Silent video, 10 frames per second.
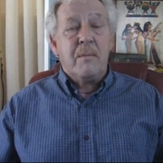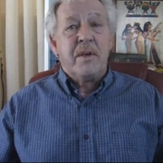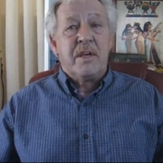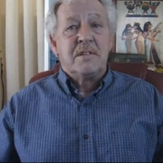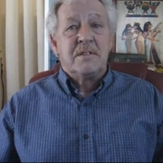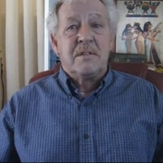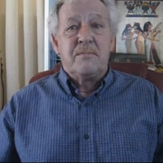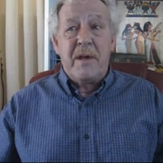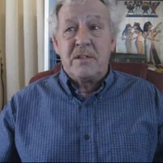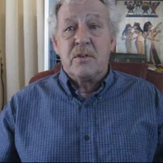because
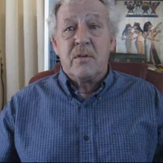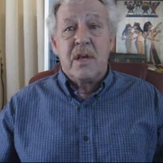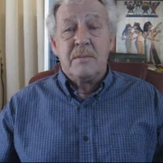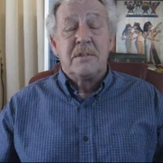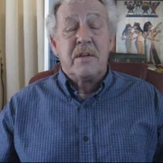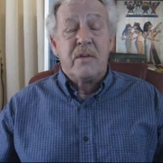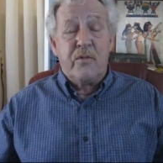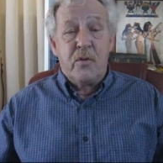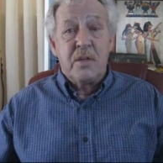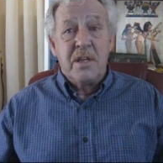Passover comes on the
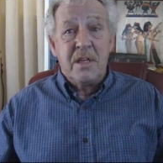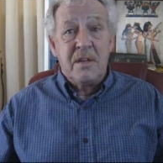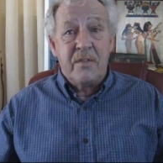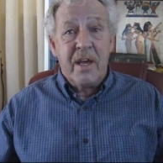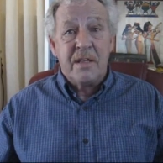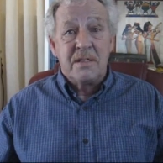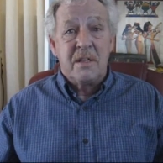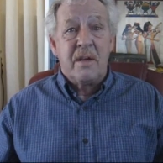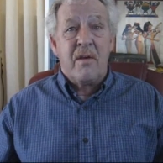14th of Nisan.